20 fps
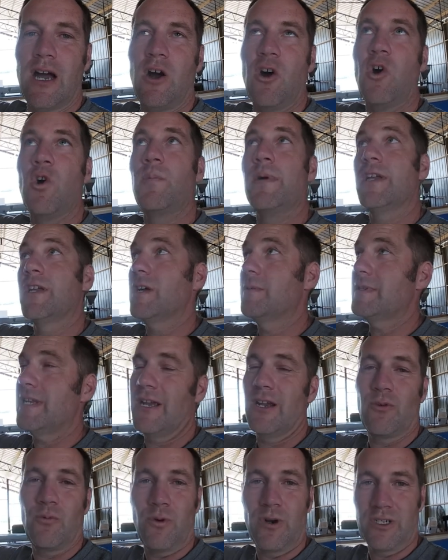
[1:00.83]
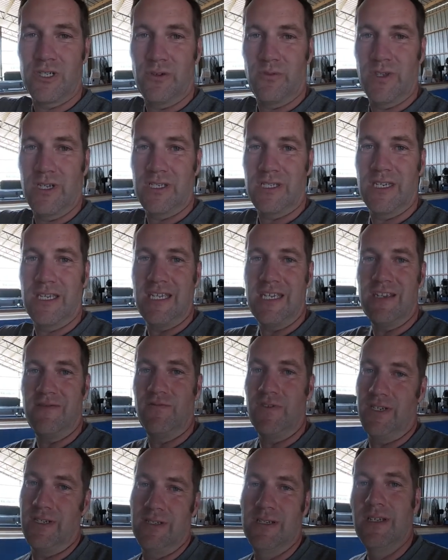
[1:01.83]
at home and he comes out here and works on this in the
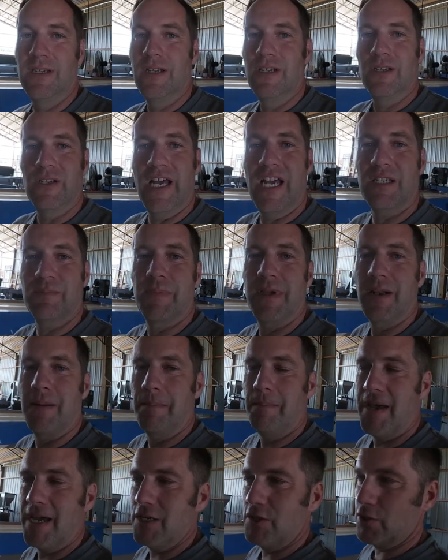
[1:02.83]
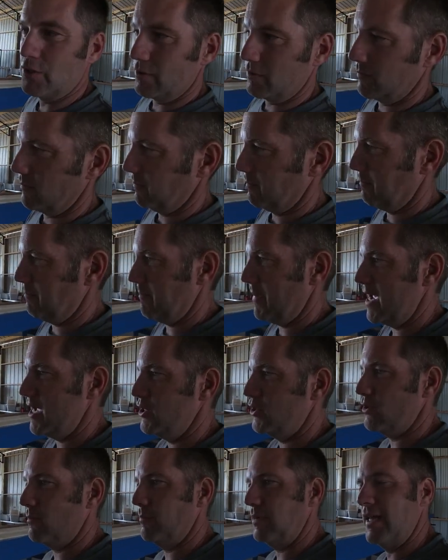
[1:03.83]
evening. That's been a major,
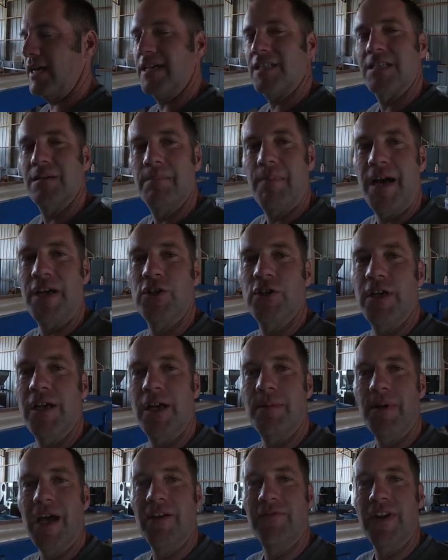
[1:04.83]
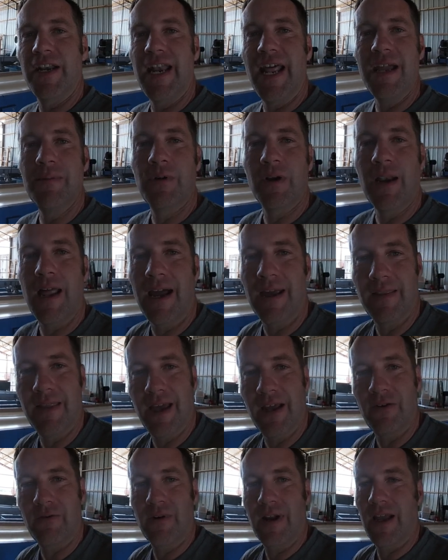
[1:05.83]
major blessing, major help to have a neighbor like
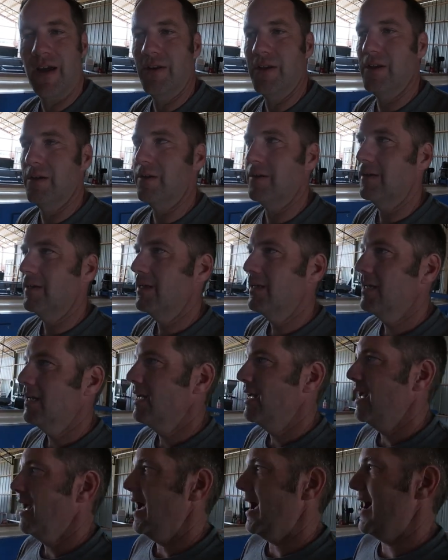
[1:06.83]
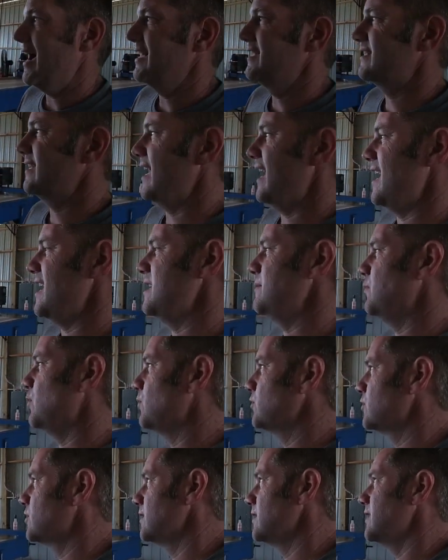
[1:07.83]
that around here. I was
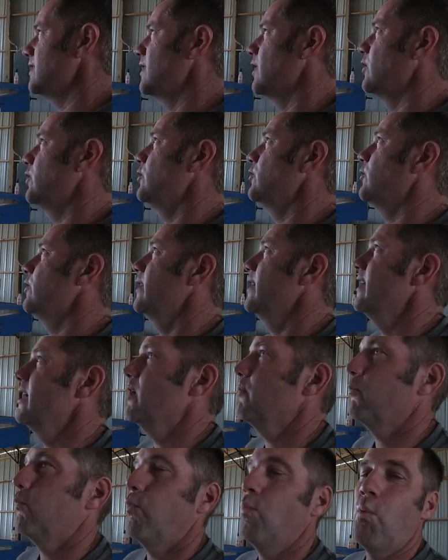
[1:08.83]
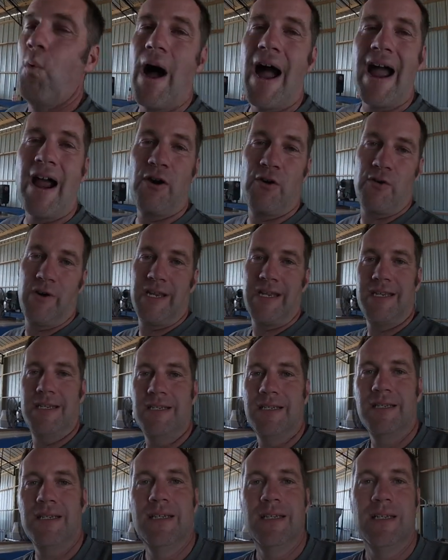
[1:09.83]
able to get a little help
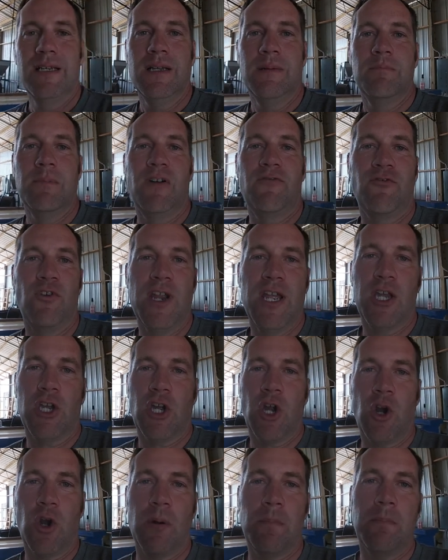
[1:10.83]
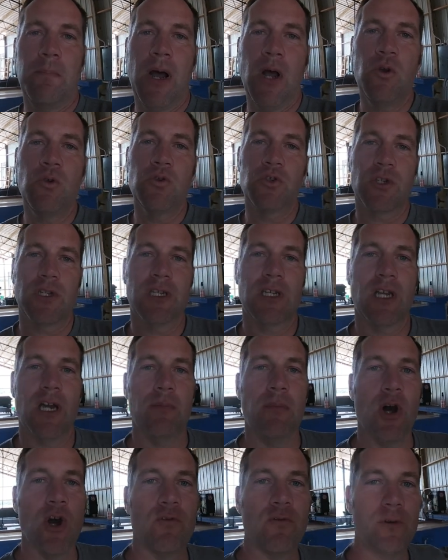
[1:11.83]
wiring. My friend Kurt Mosley
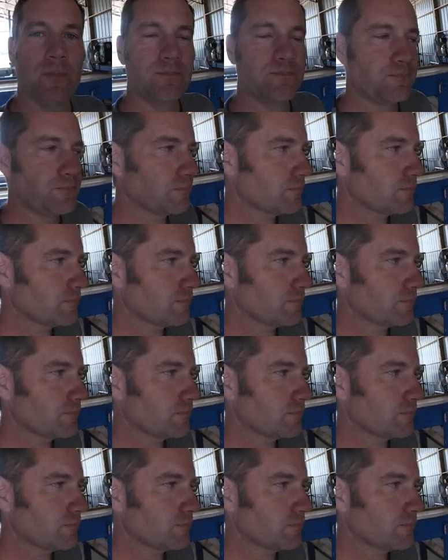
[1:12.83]
come over.